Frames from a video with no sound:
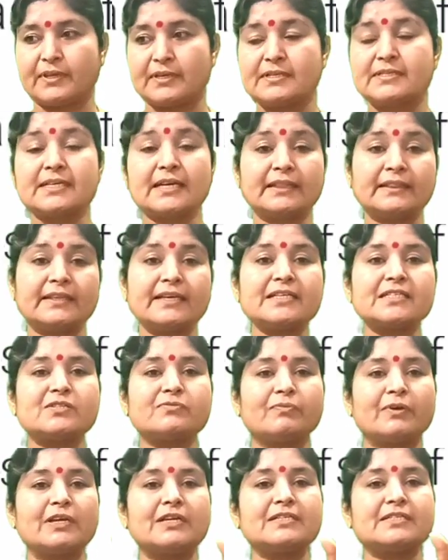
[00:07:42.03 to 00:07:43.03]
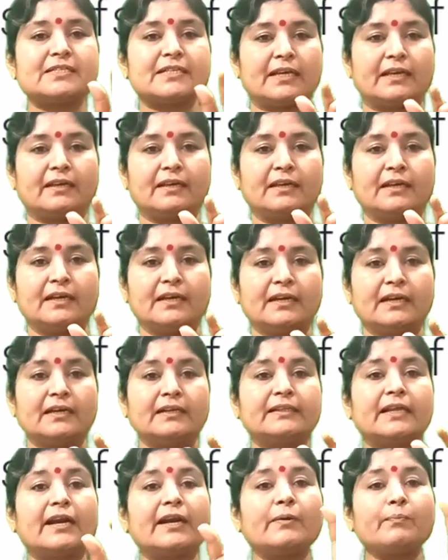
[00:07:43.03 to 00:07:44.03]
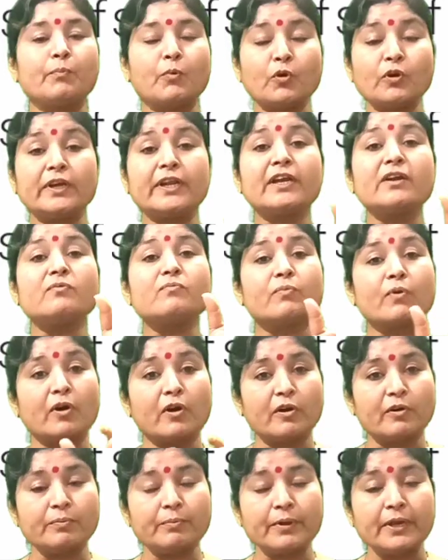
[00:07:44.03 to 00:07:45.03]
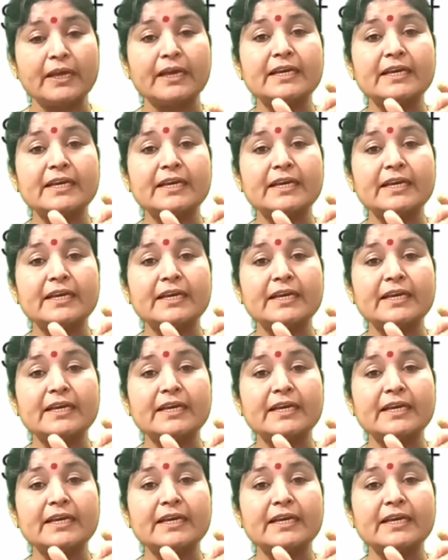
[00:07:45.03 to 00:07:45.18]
Satish will say. The reporting verb